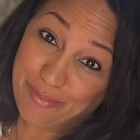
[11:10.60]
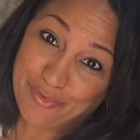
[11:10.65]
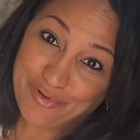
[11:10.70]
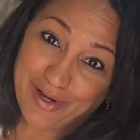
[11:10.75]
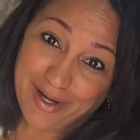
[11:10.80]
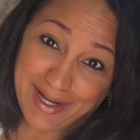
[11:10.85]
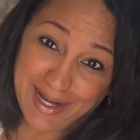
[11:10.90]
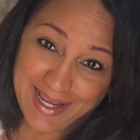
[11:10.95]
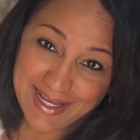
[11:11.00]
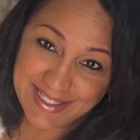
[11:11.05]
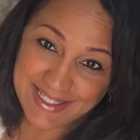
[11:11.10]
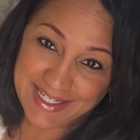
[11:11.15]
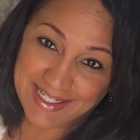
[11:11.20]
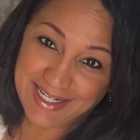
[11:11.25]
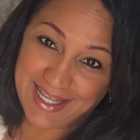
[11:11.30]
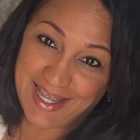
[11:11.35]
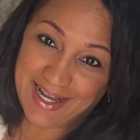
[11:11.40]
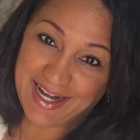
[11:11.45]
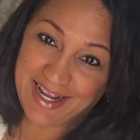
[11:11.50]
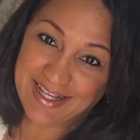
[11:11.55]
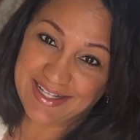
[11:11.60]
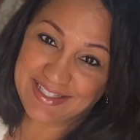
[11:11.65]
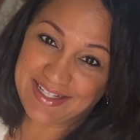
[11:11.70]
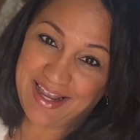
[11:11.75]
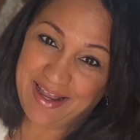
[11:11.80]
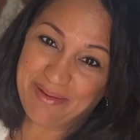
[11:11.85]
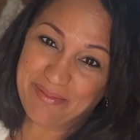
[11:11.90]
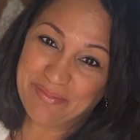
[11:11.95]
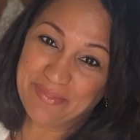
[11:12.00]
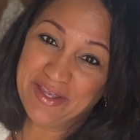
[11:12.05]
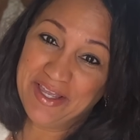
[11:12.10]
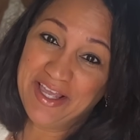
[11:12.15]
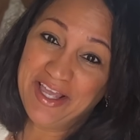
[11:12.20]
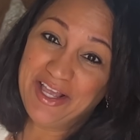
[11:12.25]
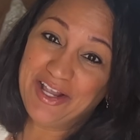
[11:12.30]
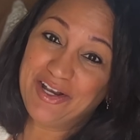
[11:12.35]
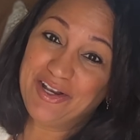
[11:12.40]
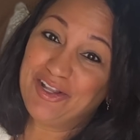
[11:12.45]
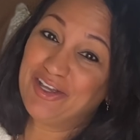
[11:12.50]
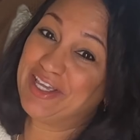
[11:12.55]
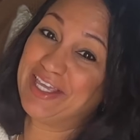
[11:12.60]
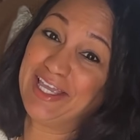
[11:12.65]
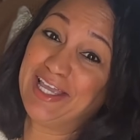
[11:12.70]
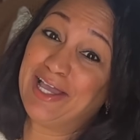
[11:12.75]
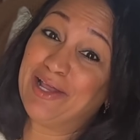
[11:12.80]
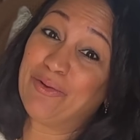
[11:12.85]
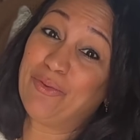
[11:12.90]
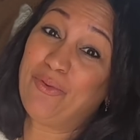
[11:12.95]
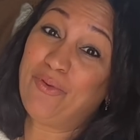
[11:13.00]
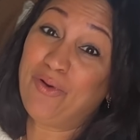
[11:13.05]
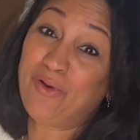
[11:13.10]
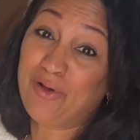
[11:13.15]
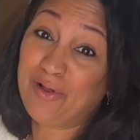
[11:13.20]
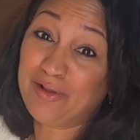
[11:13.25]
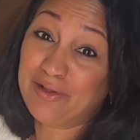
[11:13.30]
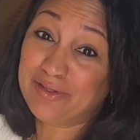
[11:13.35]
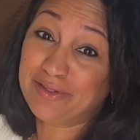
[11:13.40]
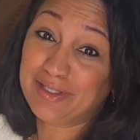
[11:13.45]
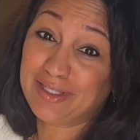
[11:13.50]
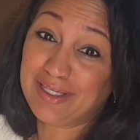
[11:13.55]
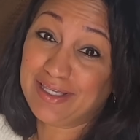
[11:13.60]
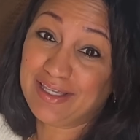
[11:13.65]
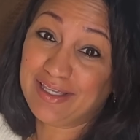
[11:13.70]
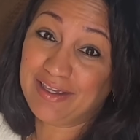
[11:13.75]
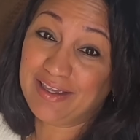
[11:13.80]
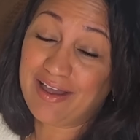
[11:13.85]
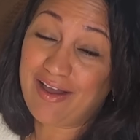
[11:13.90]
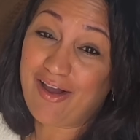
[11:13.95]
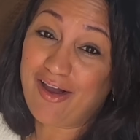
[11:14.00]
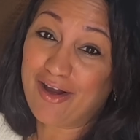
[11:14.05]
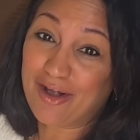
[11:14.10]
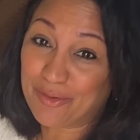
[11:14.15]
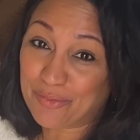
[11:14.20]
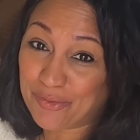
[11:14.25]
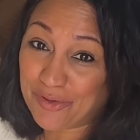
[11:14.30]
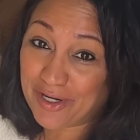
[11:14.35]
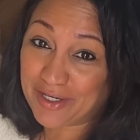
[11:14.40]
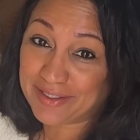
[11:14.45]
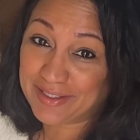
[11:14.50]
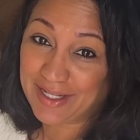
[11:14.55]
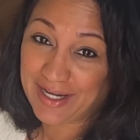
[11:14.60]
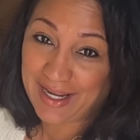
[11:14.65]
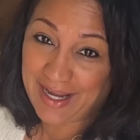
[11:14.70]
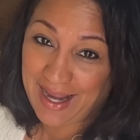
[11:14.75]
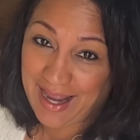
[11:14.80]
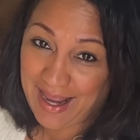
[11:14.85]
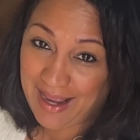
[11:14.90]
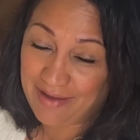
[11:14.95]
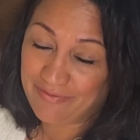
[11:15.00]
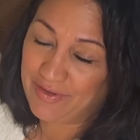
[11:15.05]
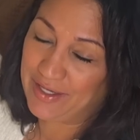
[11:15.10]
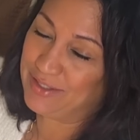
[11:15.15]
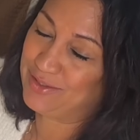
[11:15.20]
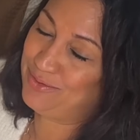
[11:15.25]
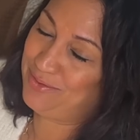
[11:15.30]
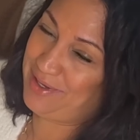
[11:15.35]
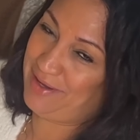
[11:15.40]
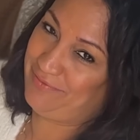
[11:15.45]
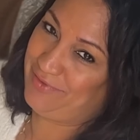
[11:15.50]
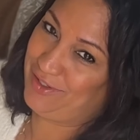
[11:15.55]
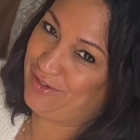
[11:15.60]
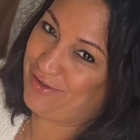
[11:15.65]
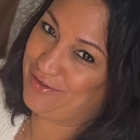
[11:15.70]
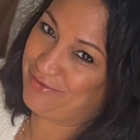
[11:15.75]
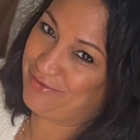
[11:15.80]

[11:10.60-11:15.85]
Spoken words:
realizing that as I'm looking at all the artwork that I have, I do have a lot of